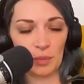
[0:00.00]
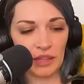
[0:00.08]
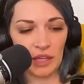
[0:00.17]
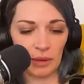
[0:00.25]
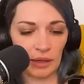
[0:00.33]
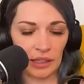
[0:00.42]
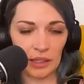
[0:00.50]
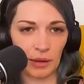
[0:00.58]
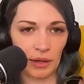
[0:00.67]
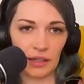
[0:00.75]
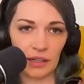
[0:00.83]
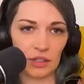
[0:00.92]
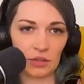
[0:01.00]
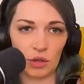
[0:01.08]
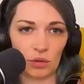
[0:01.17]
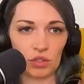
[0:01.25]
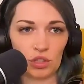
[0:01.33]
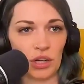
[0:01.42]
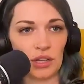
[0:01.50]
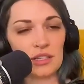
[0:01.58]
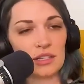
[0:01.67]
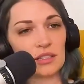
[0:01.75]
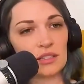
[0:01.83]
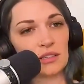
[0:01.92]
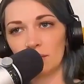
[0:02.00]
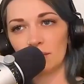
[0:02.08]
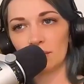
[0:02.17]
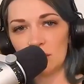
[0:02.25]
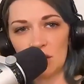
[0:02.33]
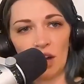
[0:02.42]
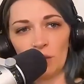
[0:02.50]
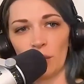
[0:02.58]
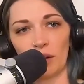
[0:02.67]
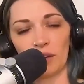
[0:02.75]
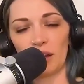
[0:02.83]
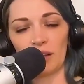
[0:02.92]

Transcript: put their money in the market and you don't trust the stock market.